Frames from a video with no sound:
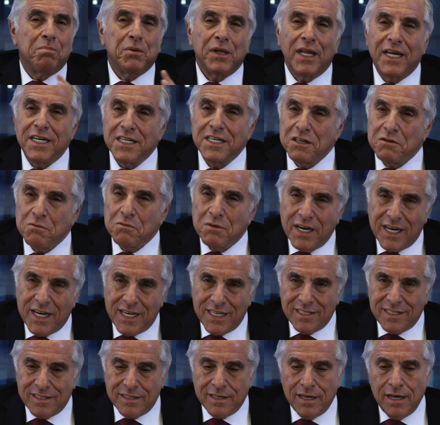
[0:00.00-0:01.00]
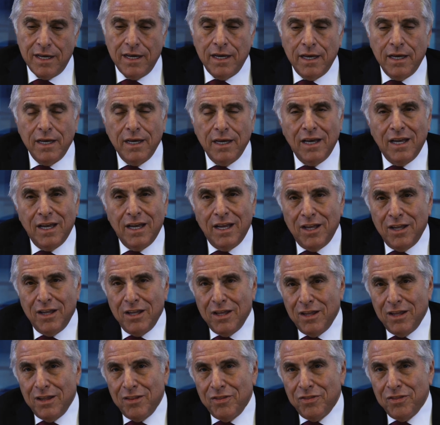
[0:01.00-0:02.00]
blended rates,
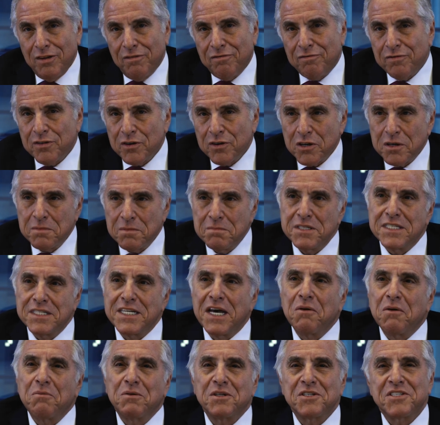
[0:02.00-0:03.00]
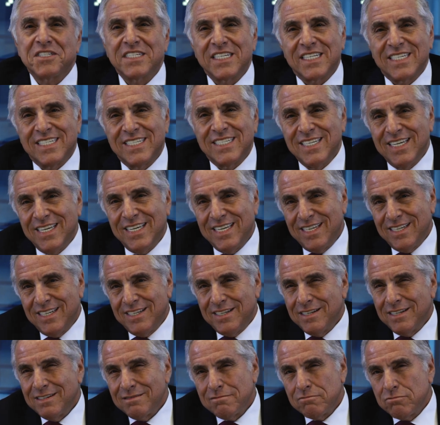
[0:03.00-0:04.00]
the firms that will
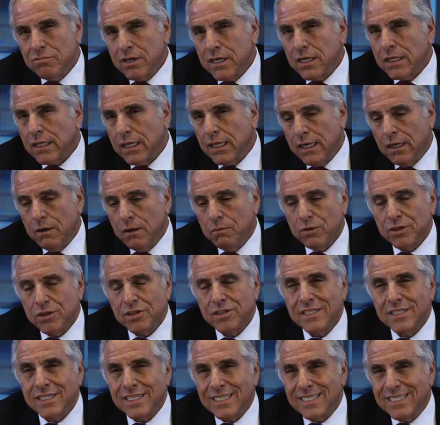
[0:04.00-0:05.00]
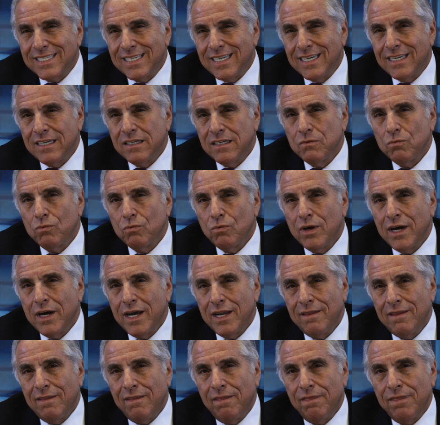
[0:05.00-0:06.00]
succeed really will succeed
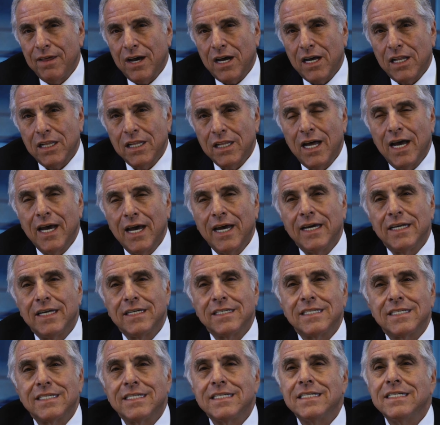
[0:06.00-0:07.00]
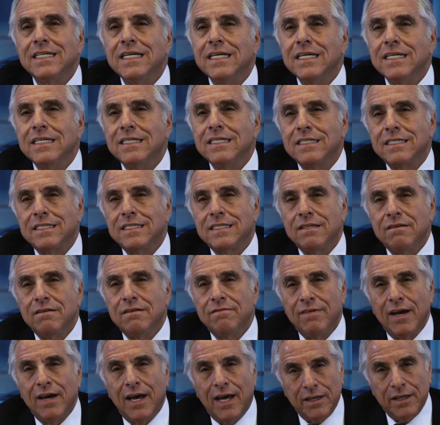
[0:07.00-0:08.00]
when the client sees the
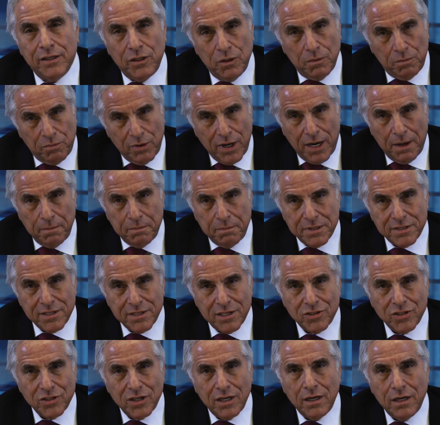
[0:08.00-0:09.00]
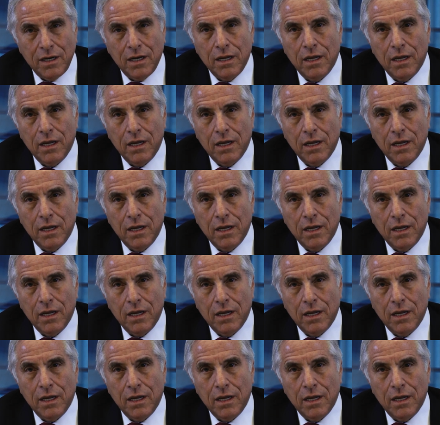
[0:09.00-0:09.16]
value proposition.